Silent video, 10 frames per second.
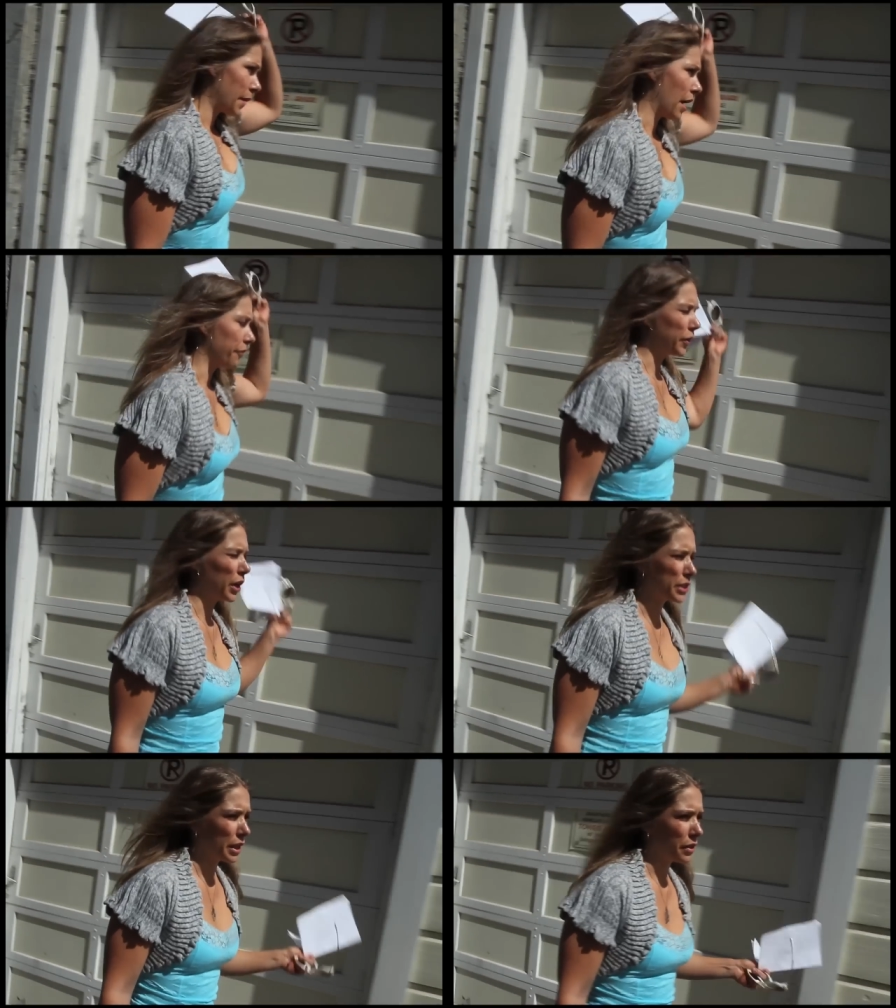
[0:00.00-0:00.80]
At
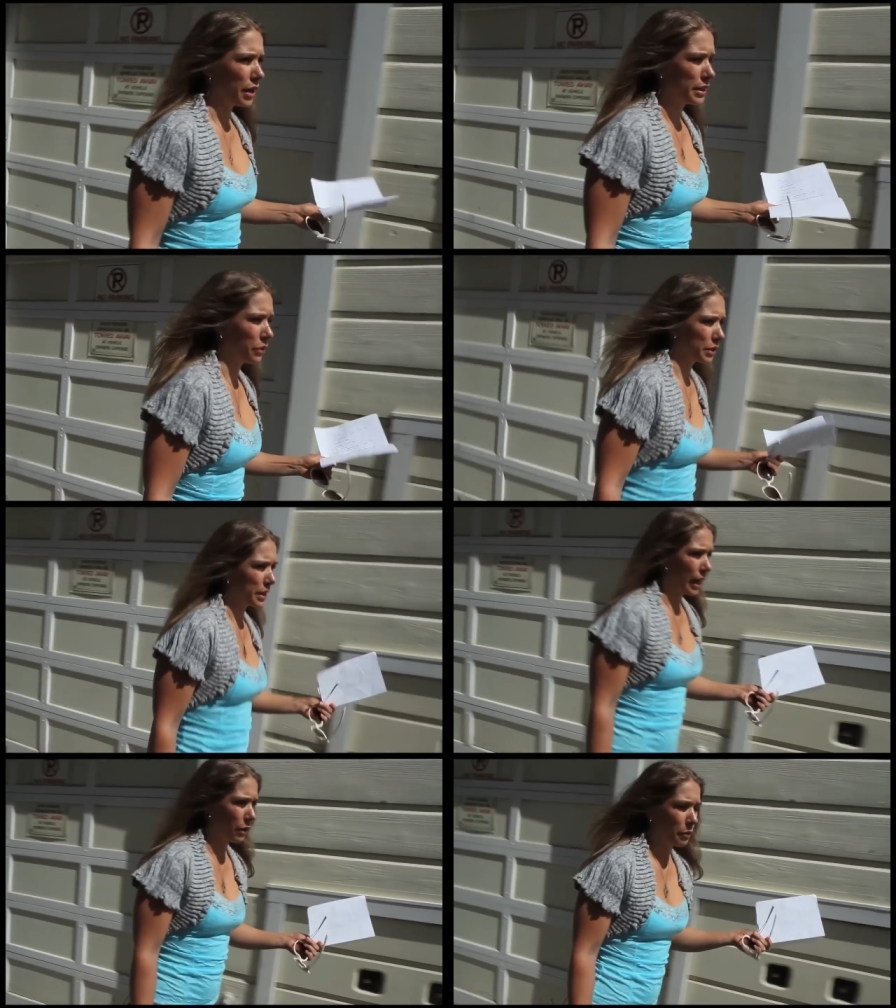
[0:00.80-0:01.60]
first, I thought secret
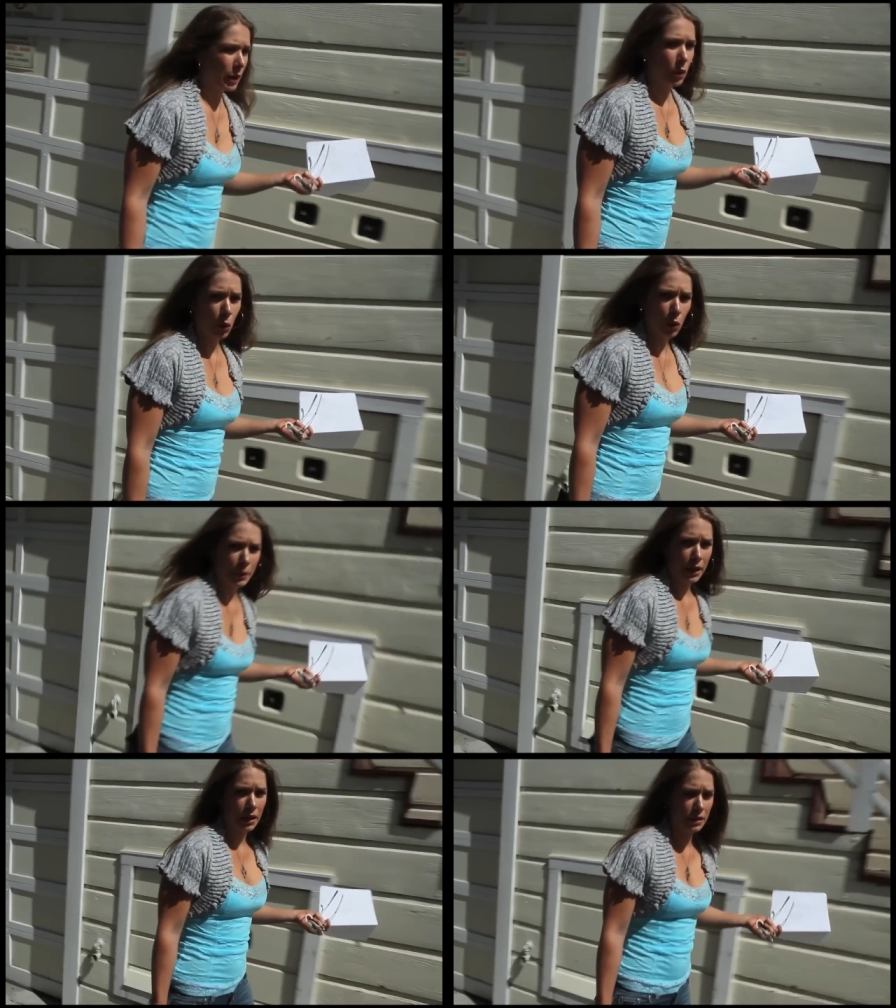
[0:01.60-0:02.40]
dining would be cool
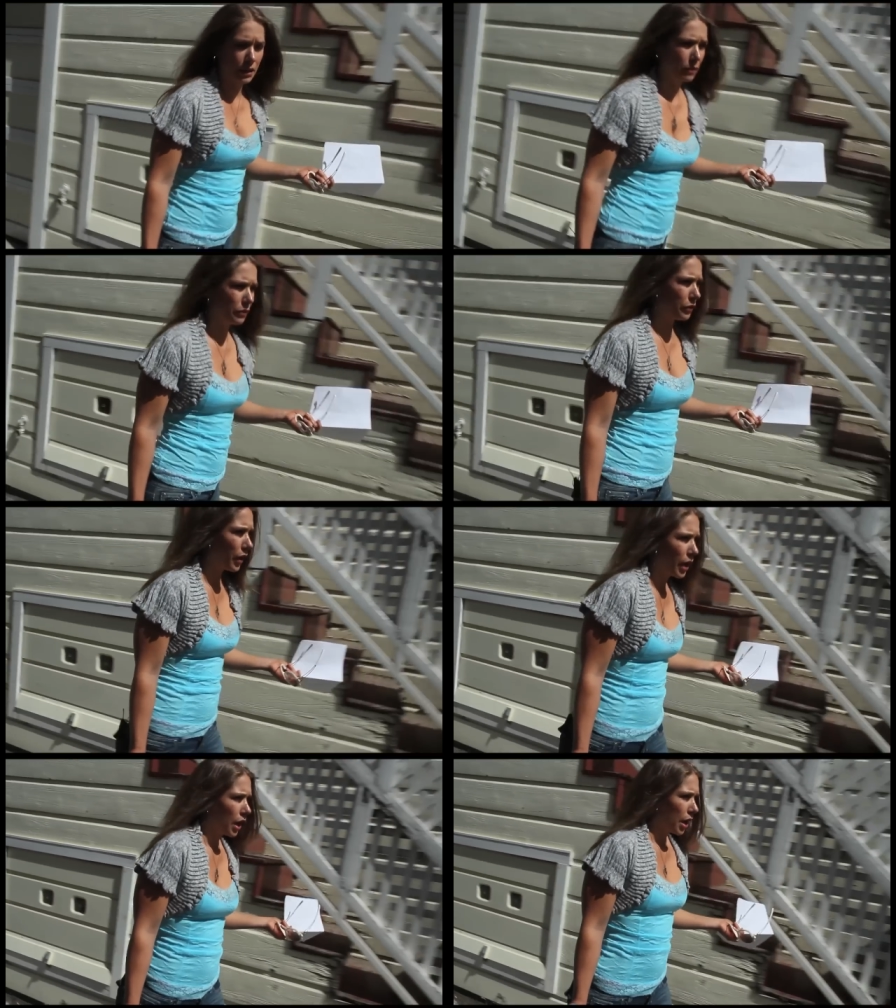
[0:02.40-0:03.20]
because of
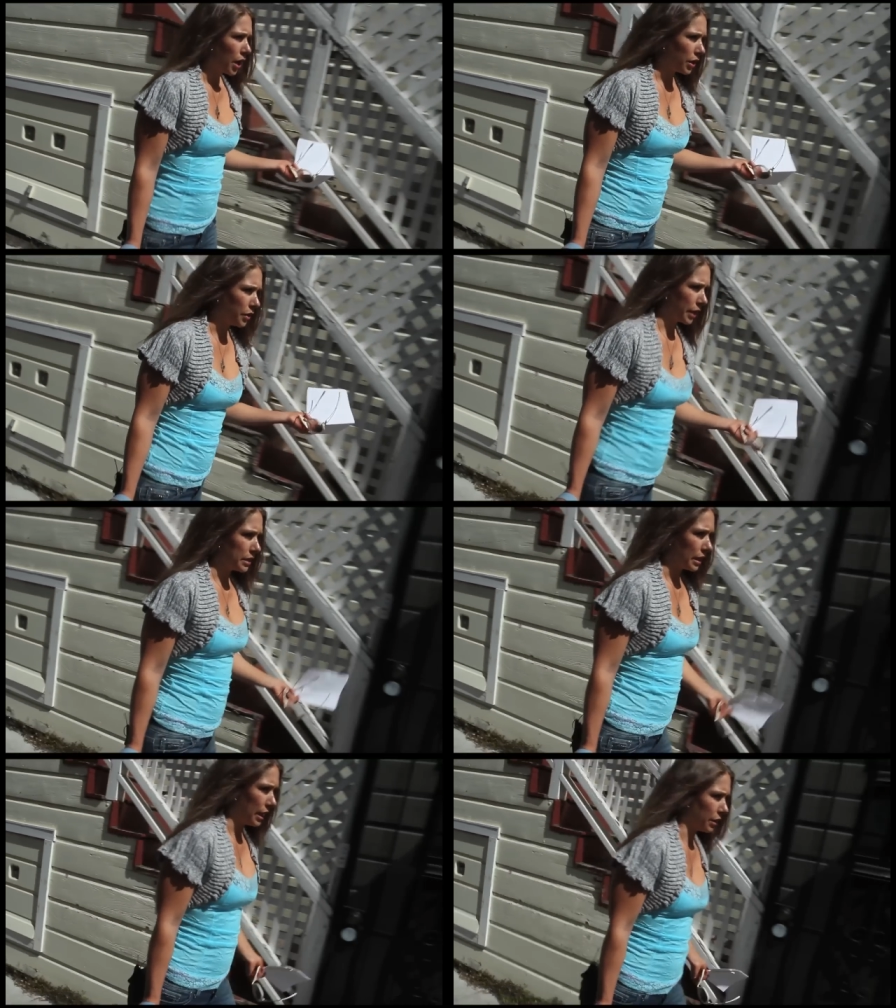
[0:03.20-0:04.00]
you get
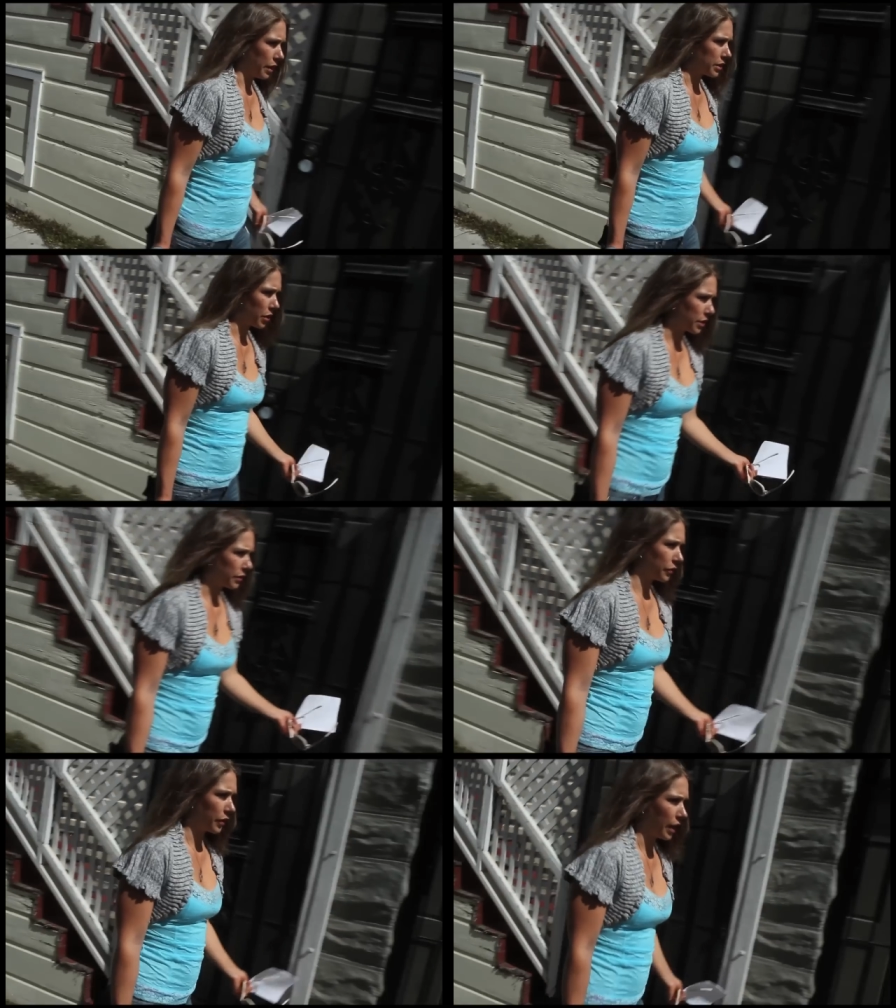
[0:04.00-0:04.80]
to eat at restaurants for
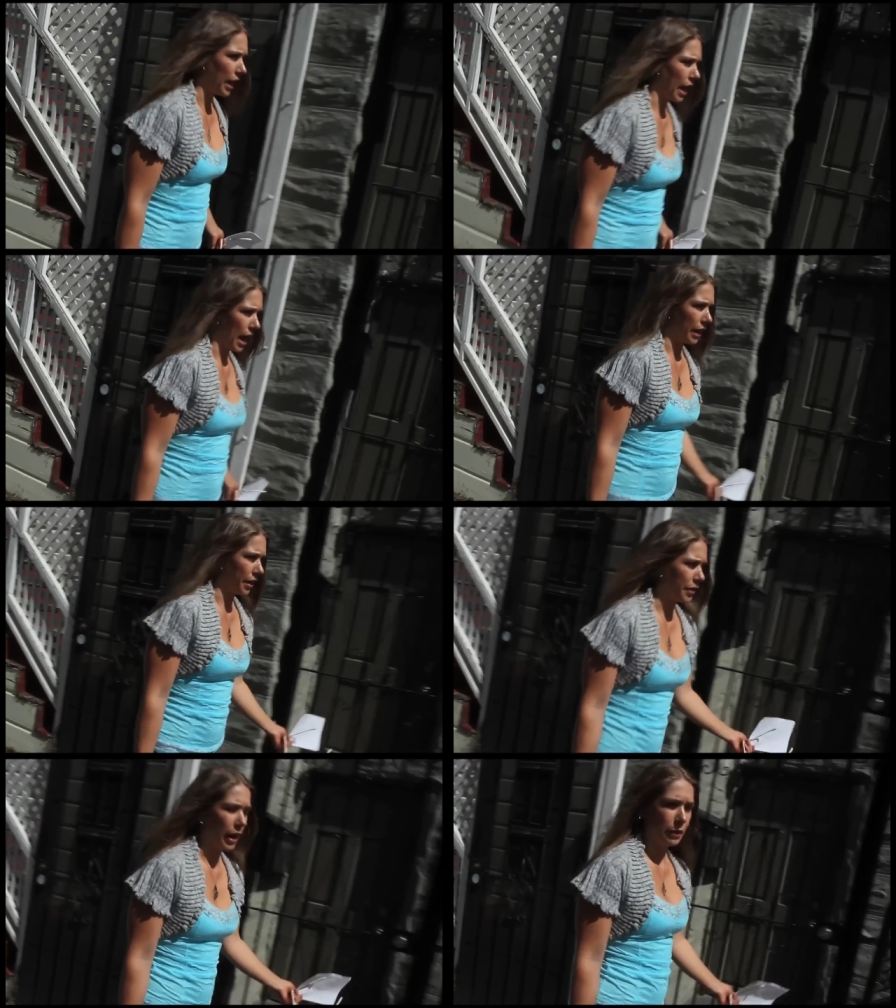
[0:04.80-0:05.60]
free, and I
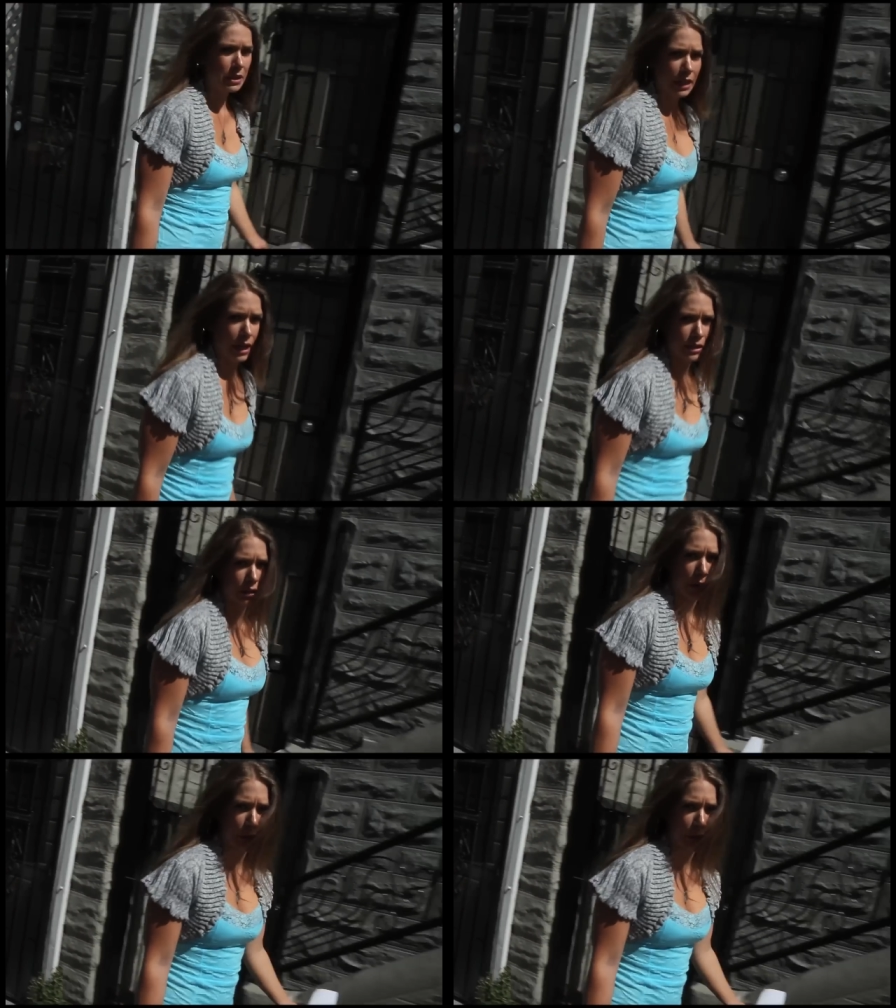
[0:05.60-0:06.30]
thought it was going to get to go